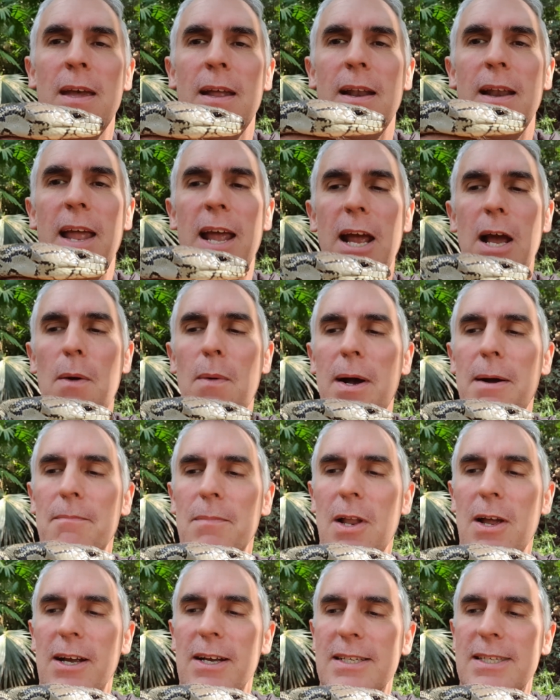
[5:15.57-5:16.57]
Now,
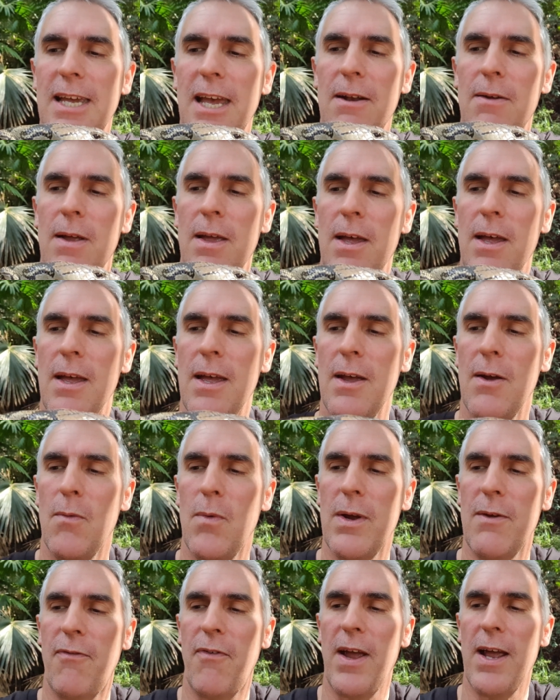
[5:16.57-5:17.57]
like I said,
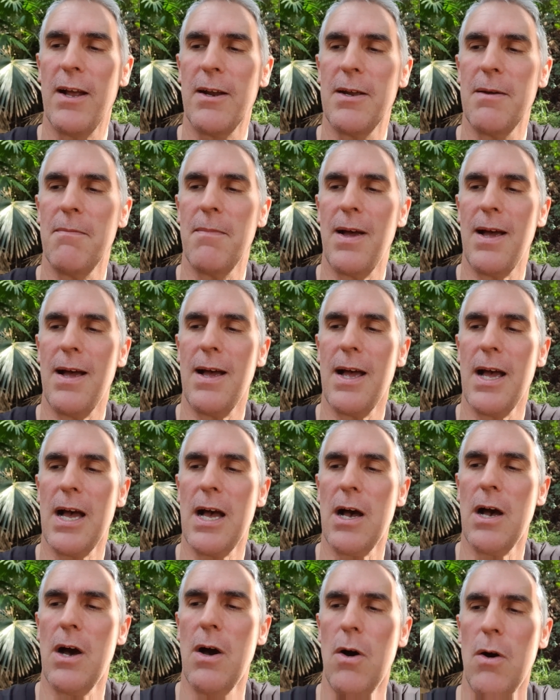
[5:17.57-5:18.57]
we found him,
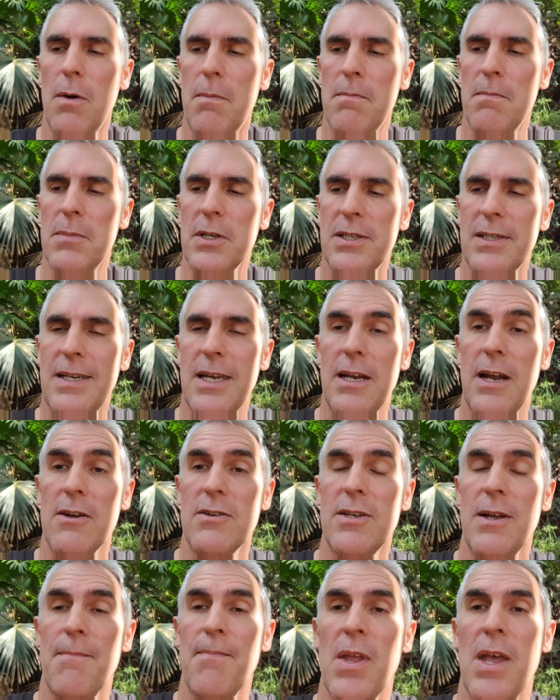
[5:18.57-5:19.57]
oh,
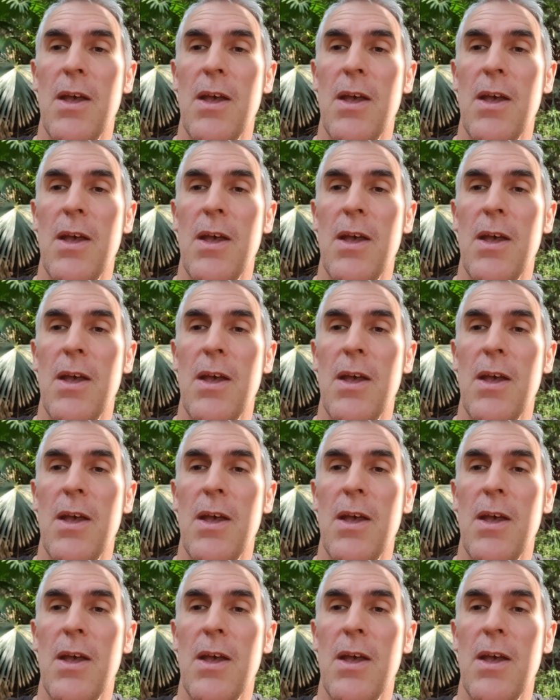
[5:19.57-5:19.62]
mosquitoes.